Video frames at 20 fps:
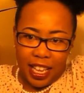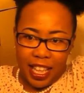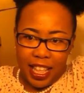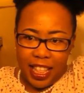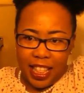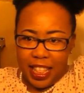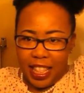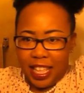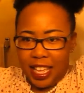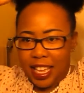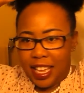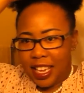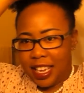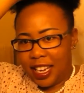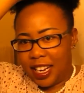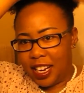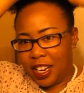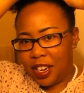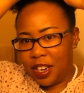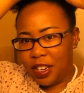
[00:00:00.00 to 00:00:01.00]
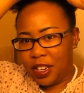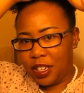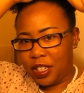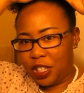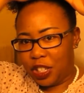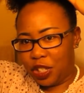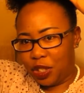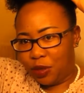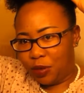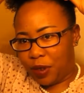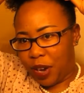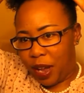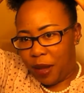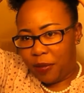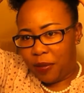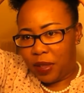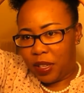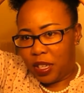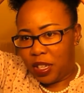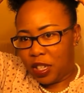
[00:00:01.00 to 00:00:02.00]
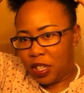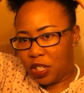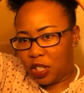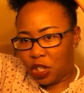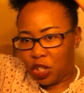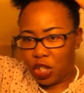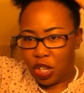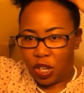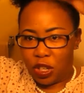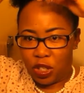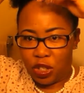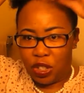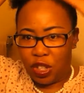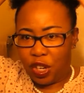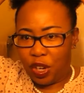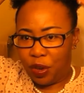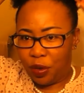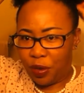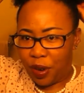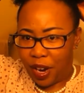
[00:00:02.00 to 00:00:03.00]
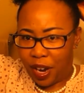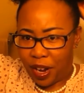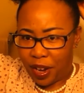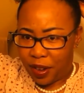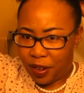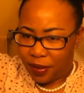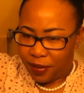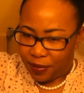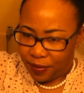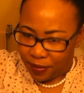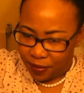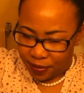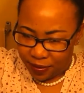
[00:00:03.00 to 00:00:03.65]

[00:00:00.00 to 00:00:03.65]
And then just wrap the drawstring around.